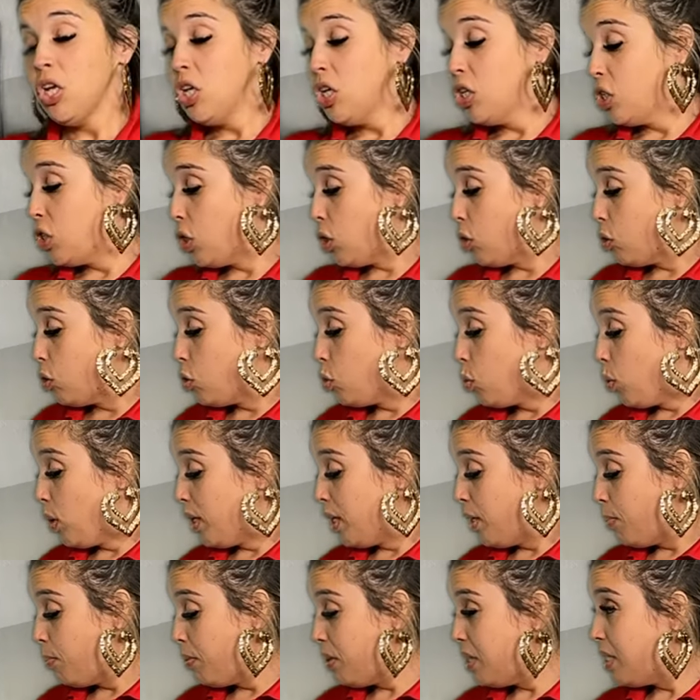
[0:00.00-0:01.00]
So
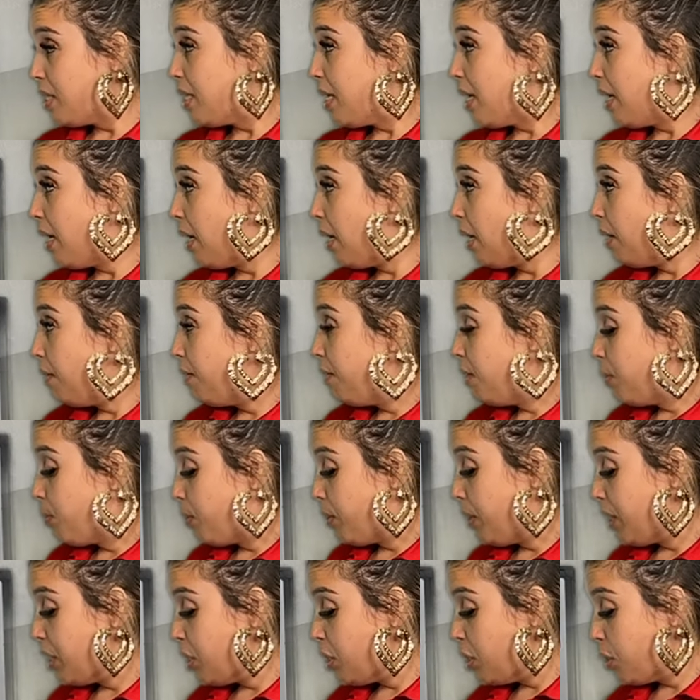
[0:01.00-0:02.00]
20% of the
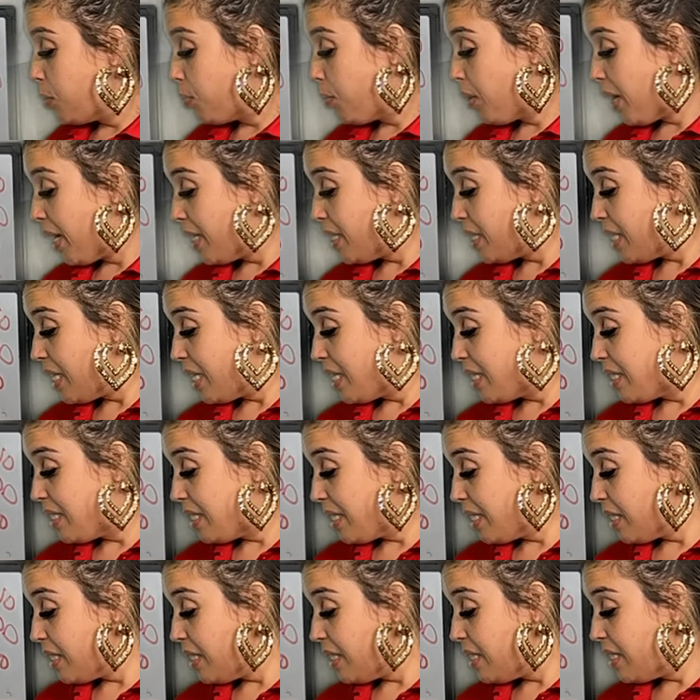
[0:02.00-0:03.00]
purchase price is
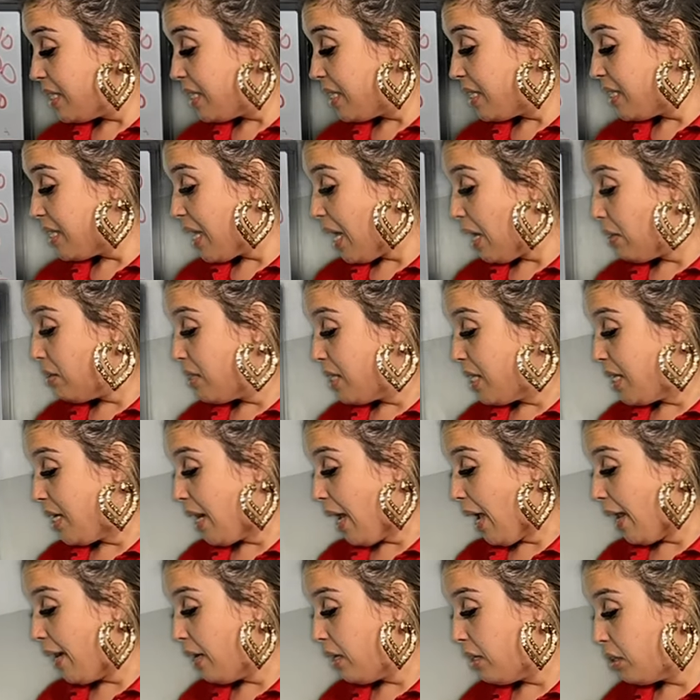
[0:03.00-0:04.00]

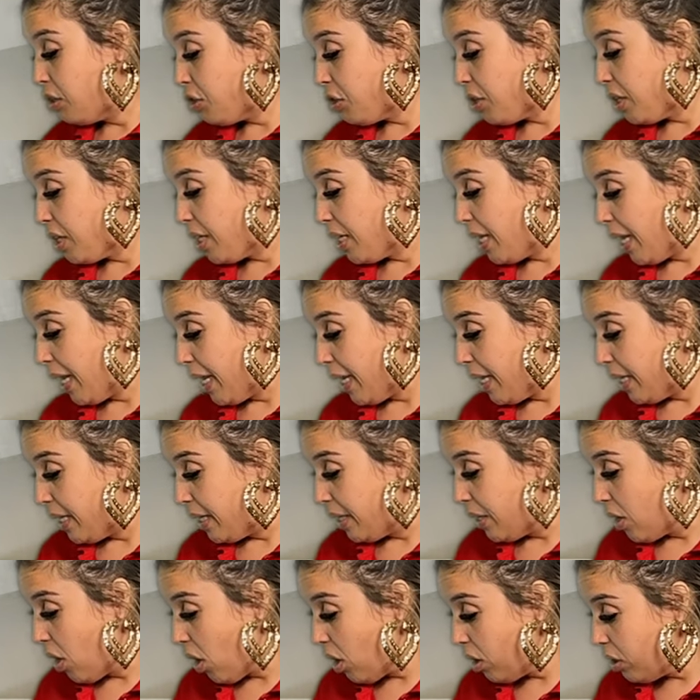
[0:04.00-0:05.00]

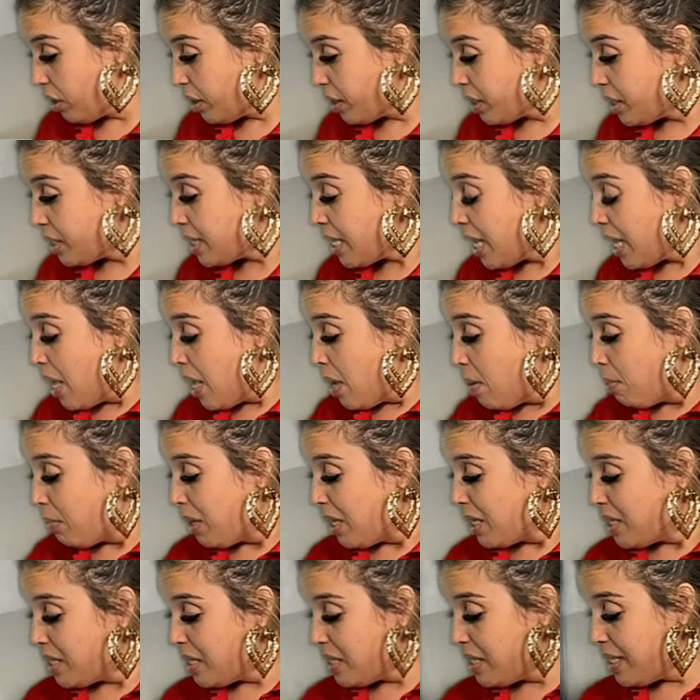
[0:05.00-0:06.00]
$66,980
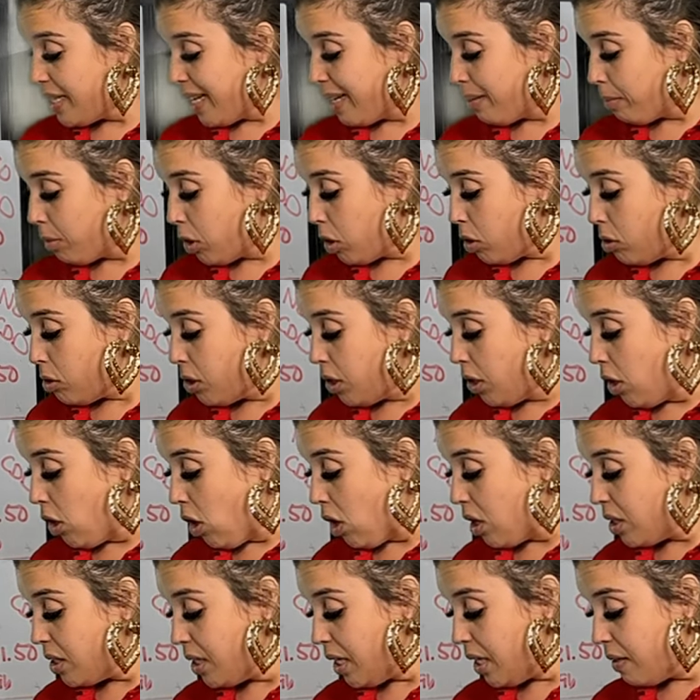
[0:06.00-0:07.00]
plus the same closing
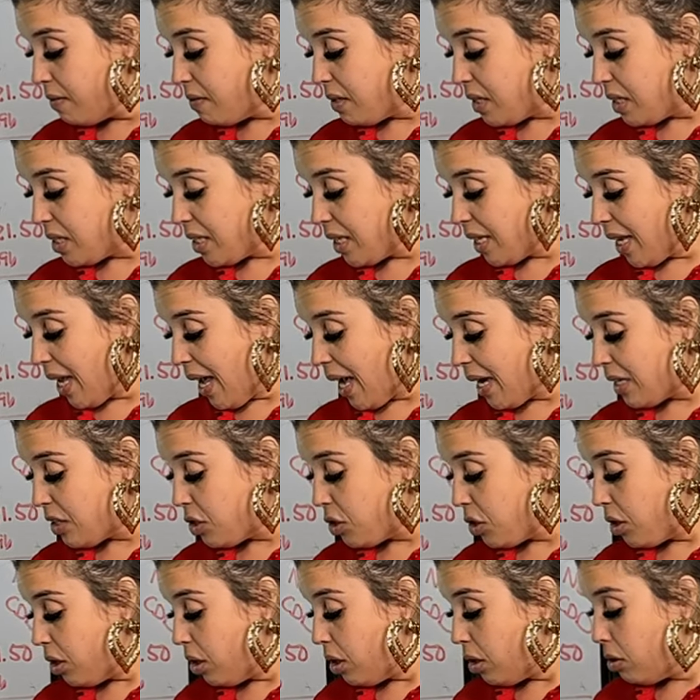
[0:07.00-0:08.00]
cost gives us a cash
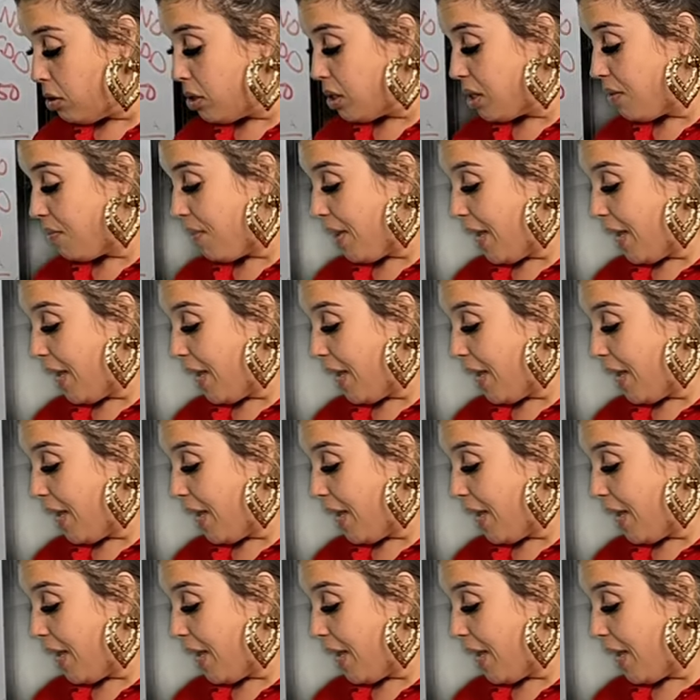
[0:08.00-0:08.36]
to close of